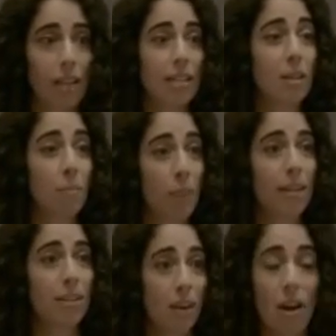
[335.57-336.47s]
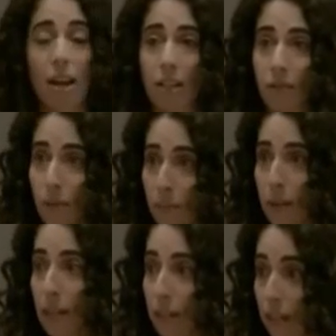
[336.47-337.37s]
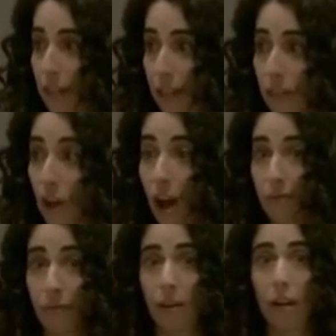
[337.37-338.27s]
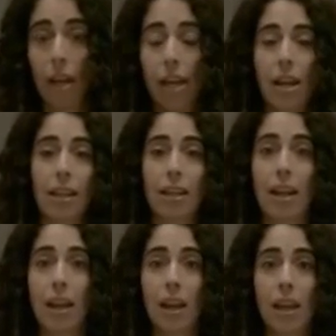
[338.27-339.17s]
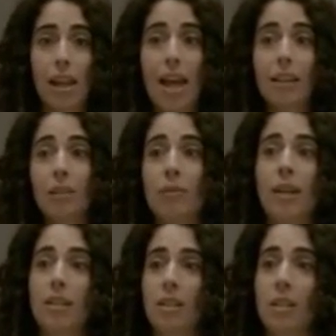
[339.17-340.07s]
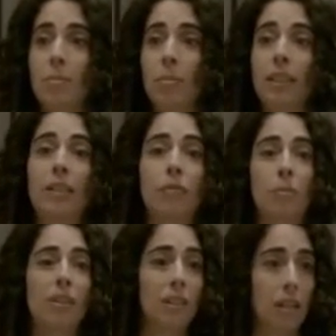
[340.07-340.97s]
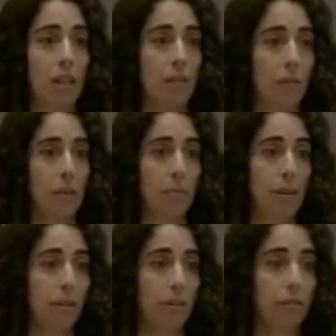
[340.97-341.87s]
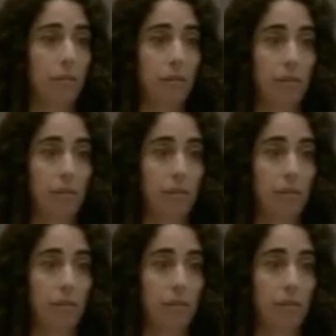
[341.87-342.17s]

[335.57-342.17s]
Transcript: That's the best kind of opinion to offer. It elevates the believability of the opinion.